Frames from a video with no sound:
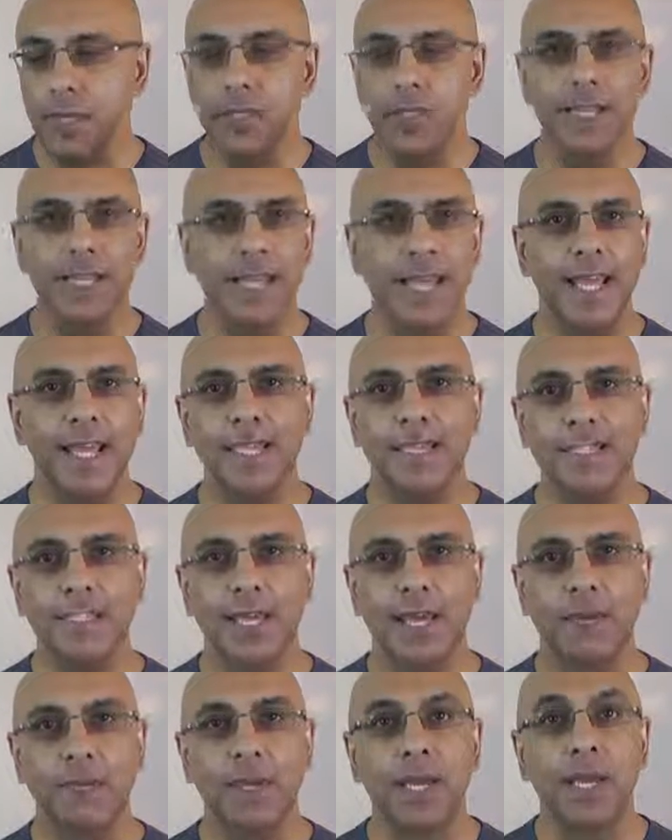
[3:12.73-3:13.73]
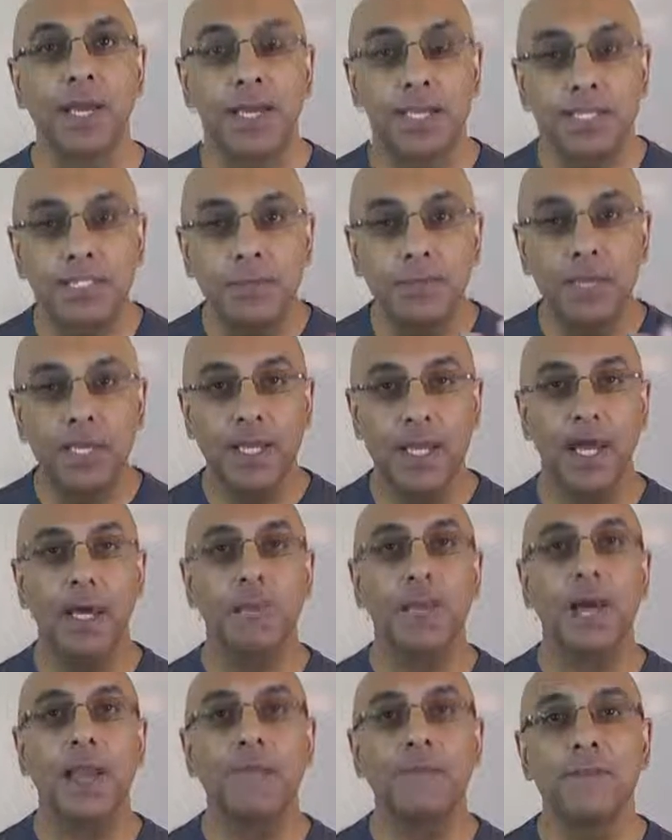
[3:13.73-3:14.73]
The next step is to
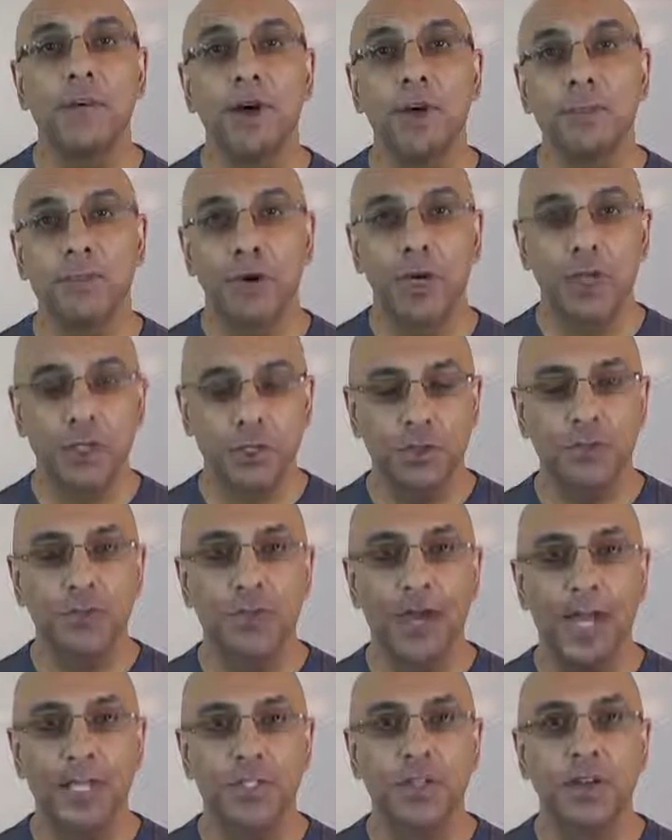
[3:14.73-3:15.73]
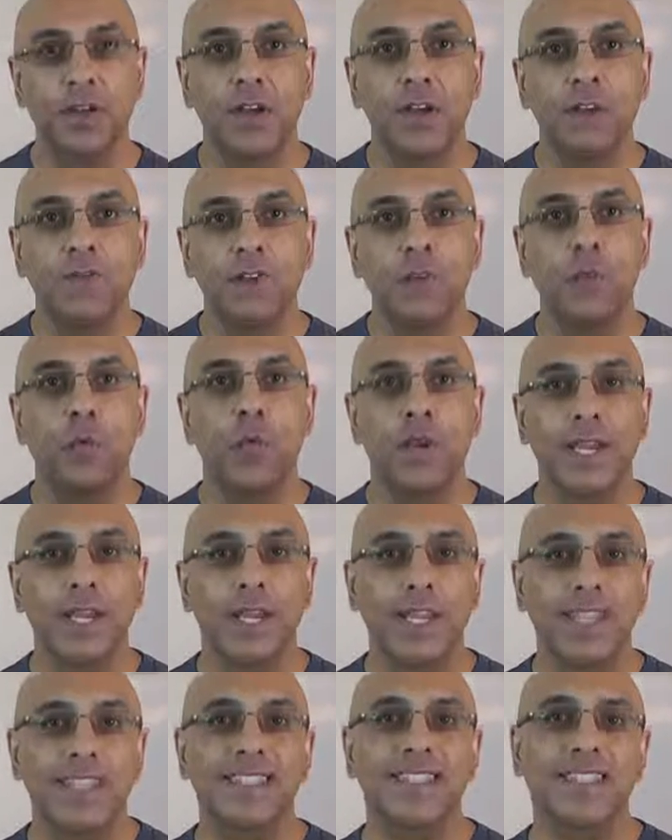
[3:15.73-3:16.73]
become a vibrational match for what
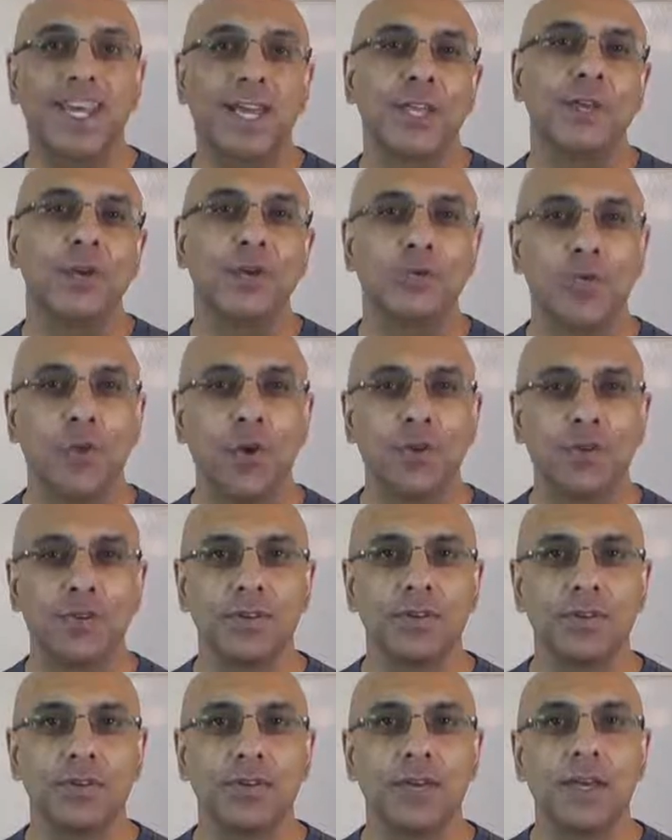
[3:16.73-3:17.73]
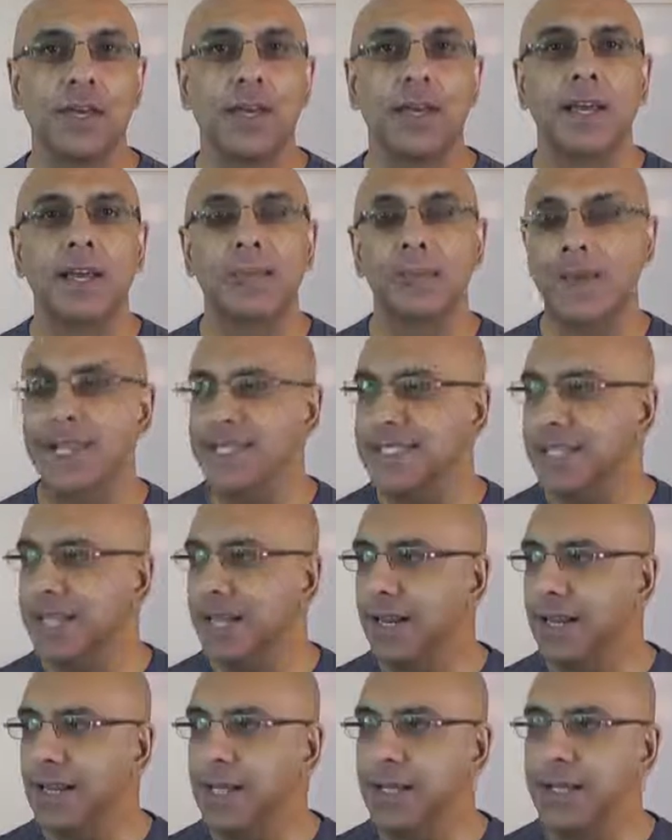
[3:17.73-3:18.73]
it is that you want.
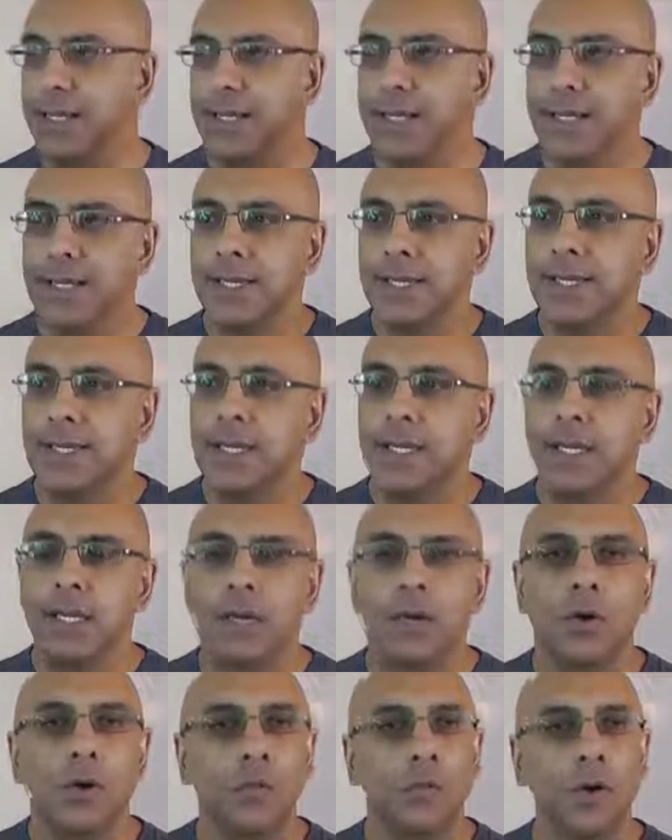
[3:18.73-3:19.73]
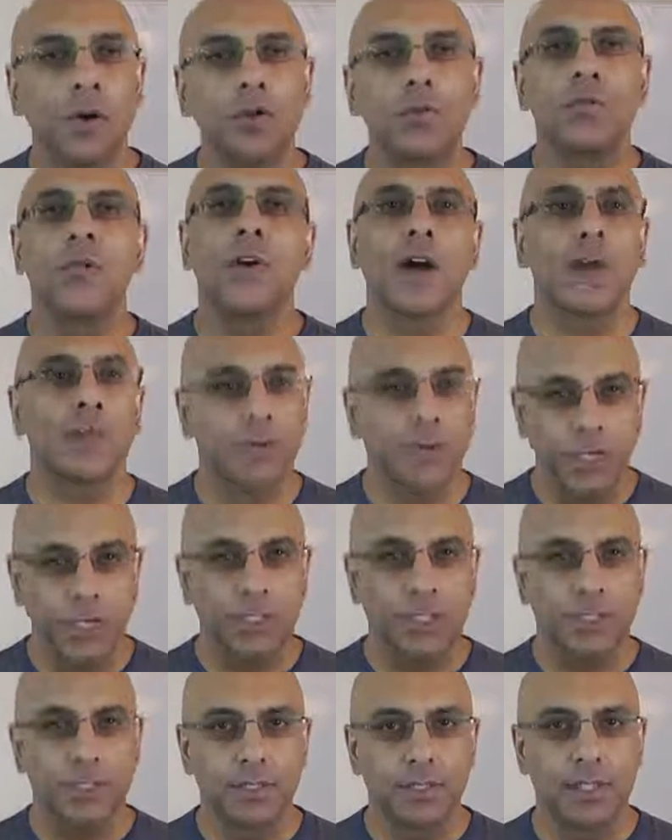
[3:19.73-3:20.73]
Basically, we're all
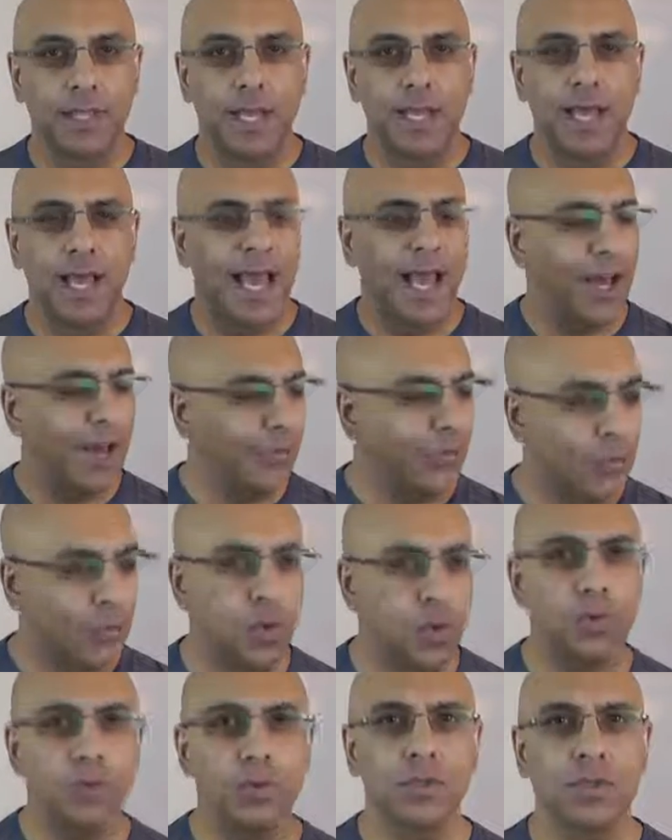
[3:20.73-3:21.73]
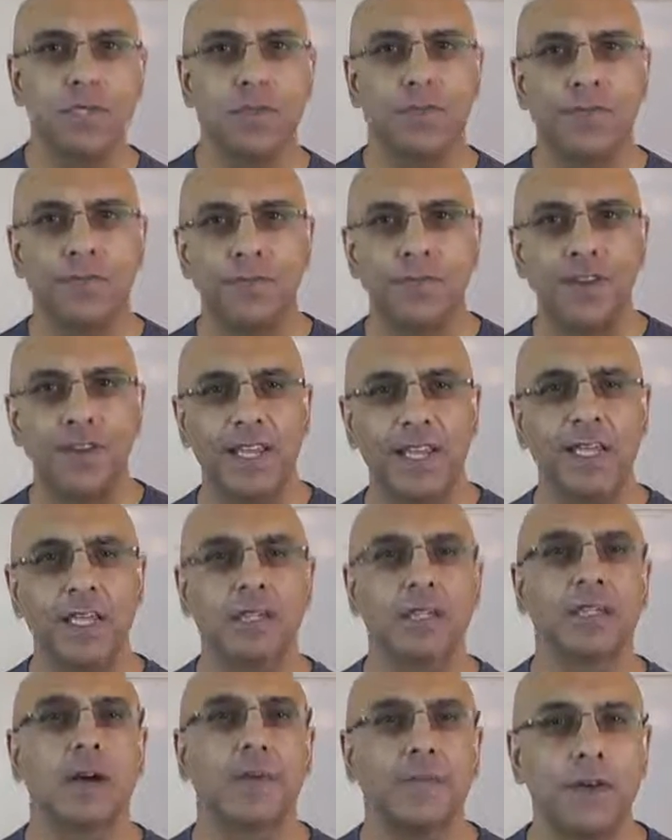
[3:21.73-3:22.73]
vibrations. Our thoughts and
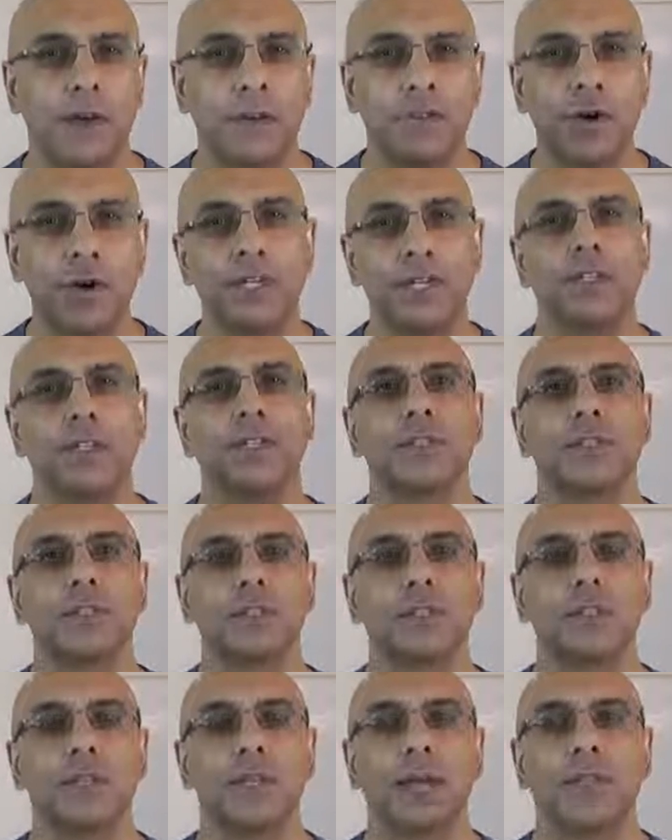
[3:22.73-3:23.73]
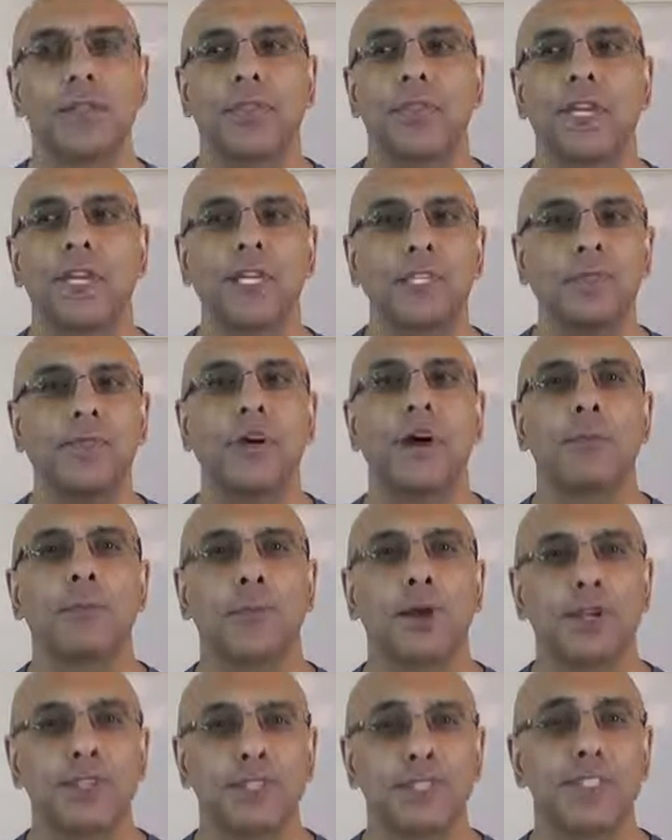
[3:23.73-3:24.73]
feelings are vibrations, and these
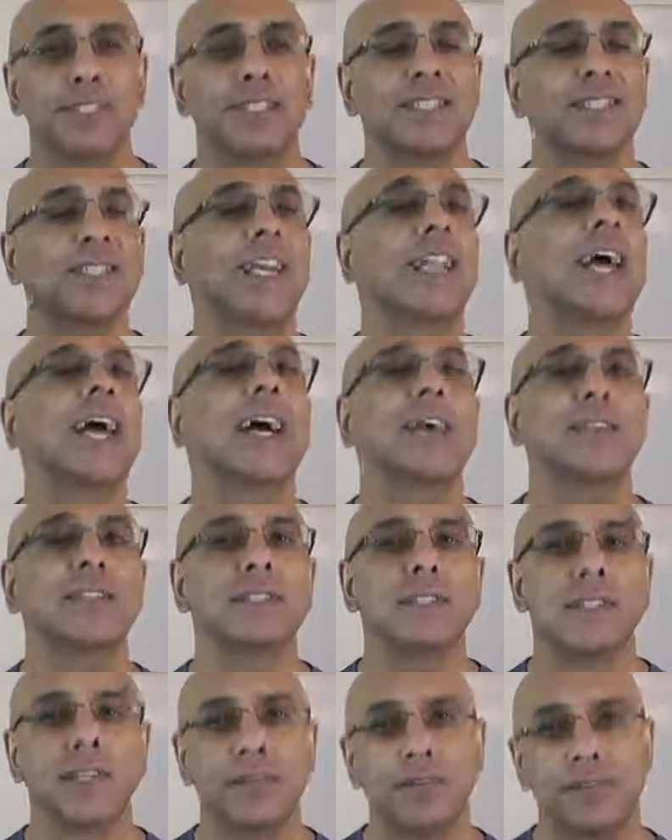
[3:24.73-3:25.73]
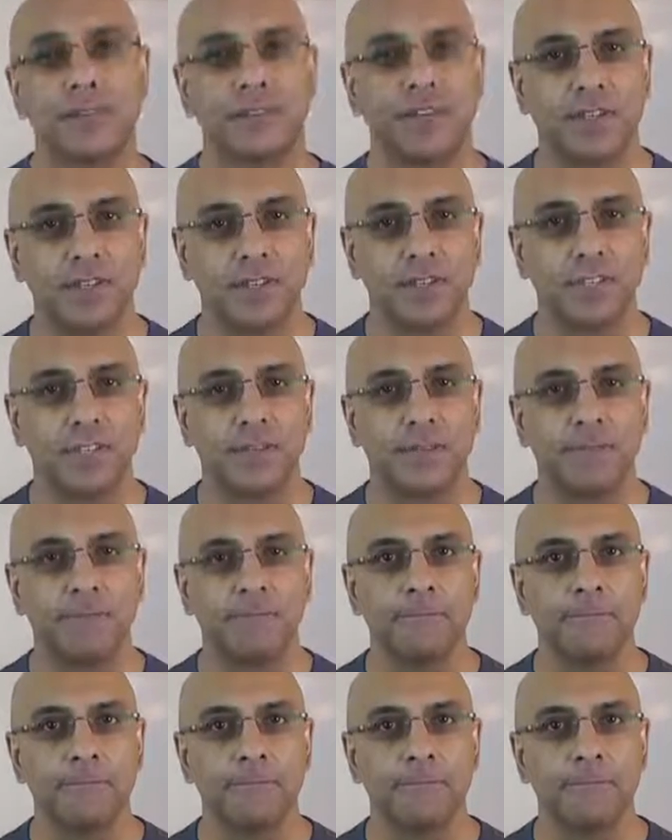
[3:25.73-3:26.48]
vibrations are sent out into the universe,